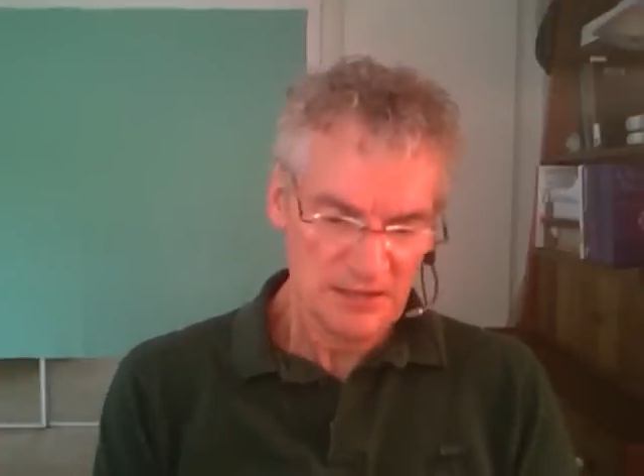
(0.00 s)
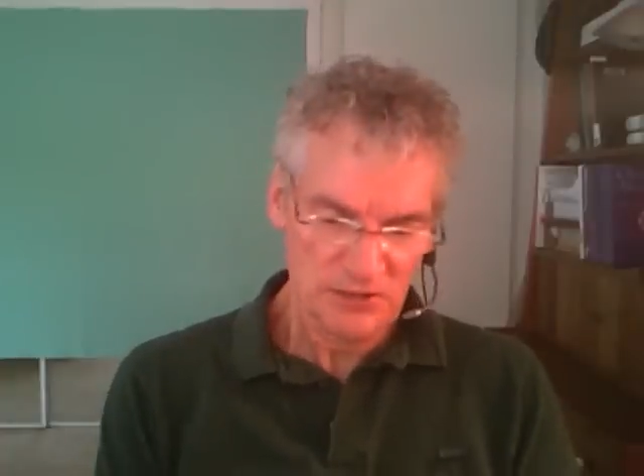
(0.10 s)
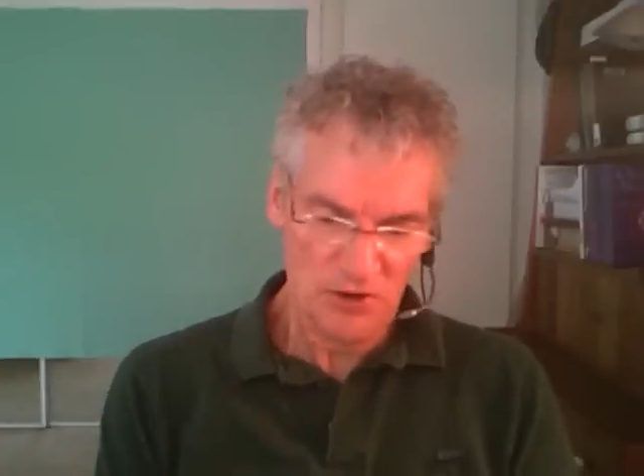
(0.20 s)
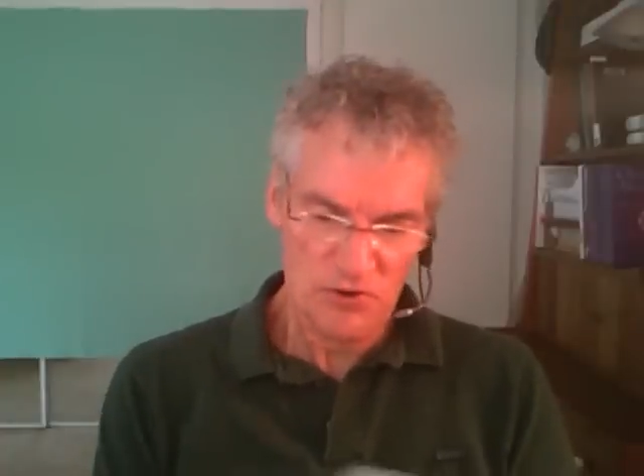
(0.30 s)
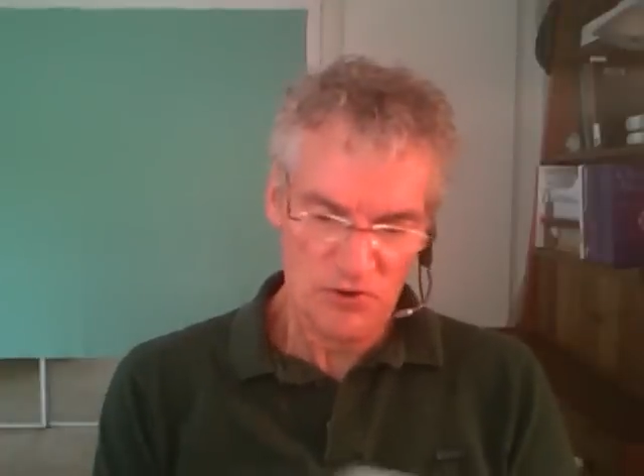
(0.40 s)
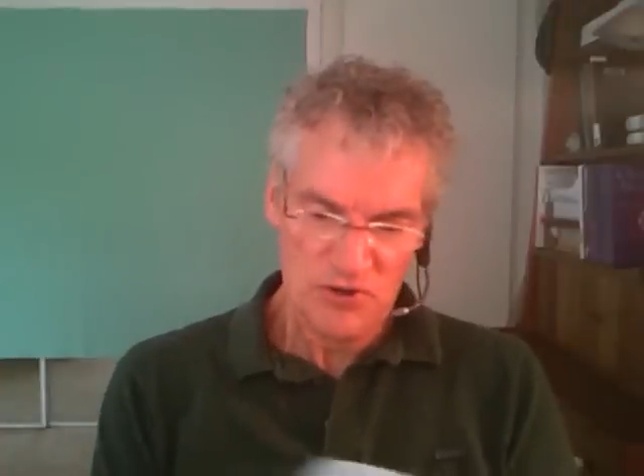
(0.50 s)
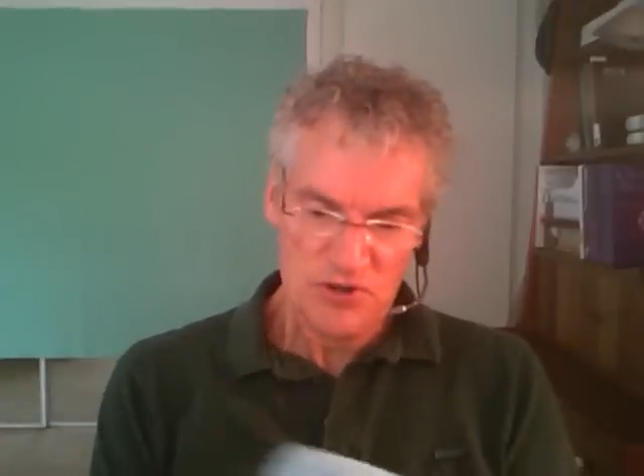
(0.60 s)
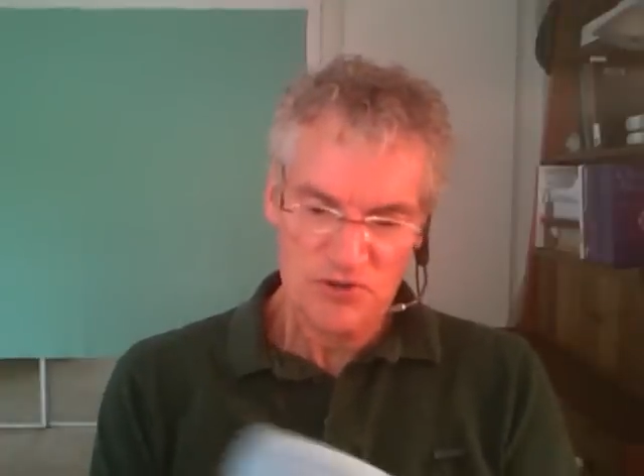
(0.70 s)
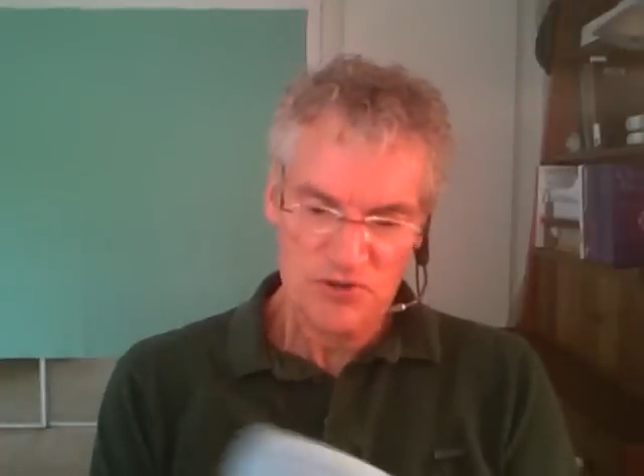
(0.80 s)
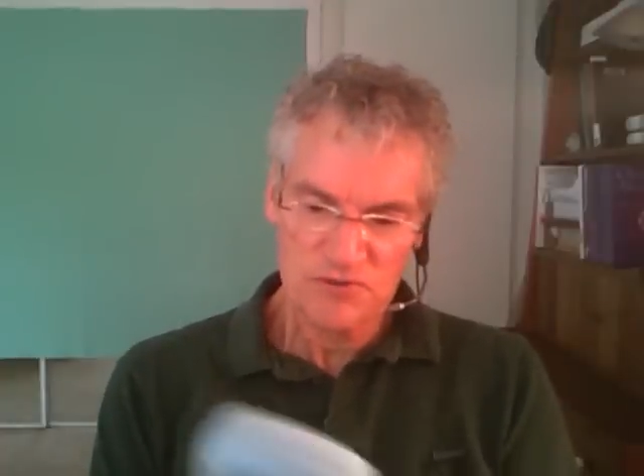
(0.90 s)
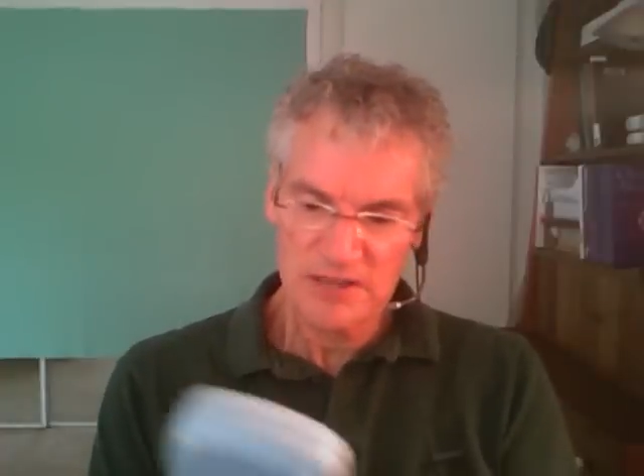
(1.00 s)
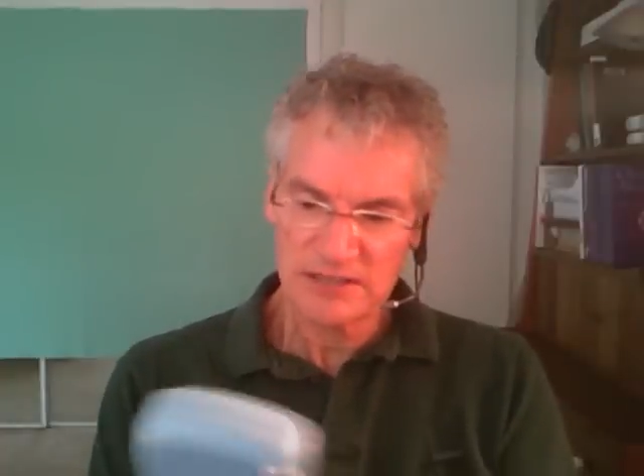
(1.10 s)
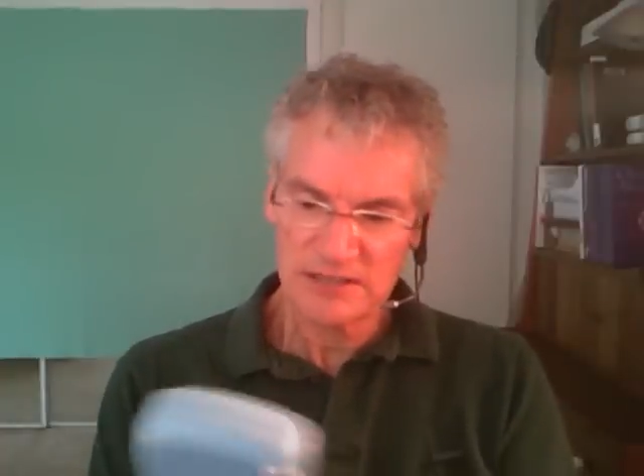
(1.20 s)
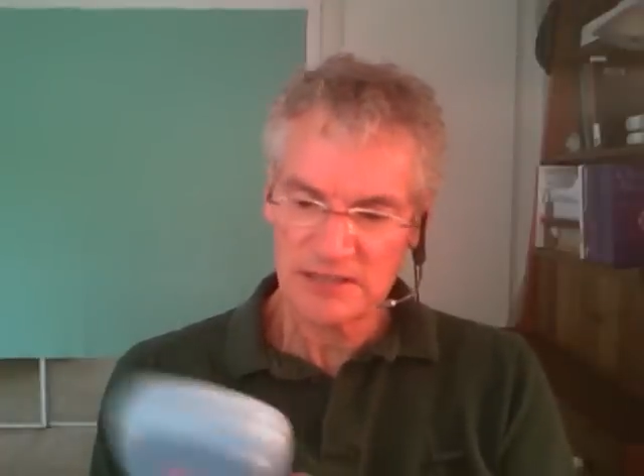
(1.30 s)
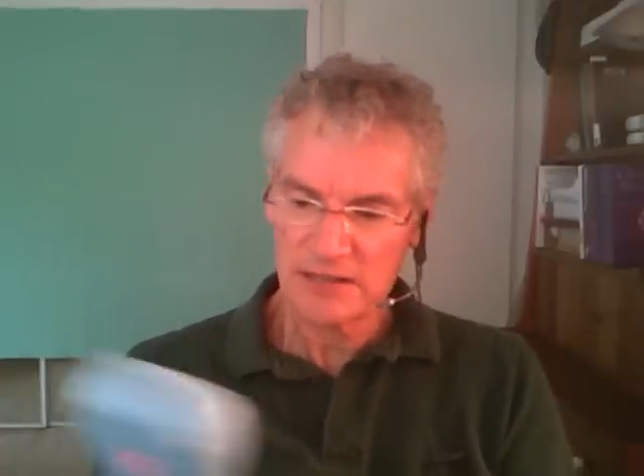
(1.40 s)
So you,
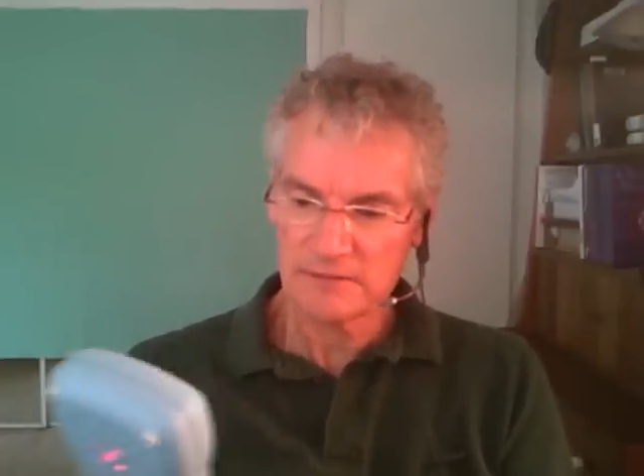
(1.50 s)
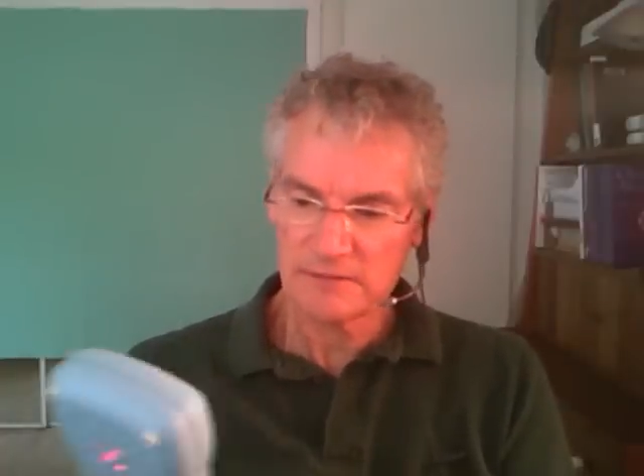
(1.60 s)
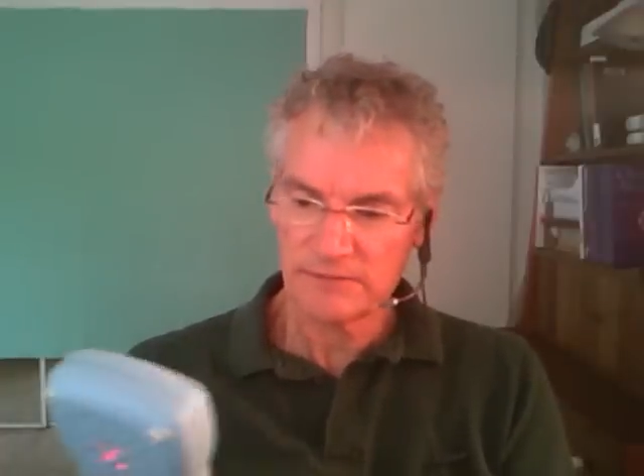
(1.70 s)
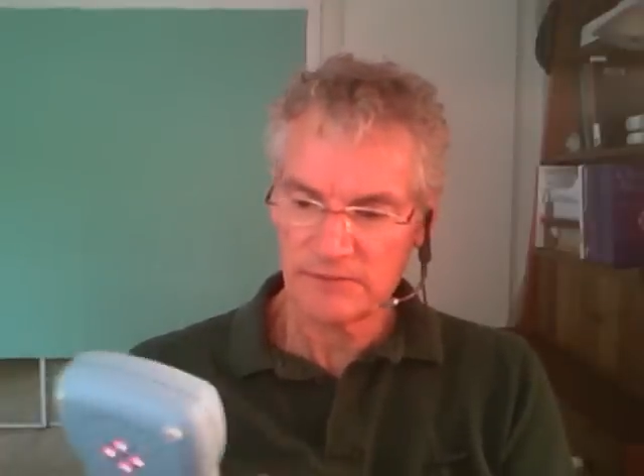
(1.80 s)
instead of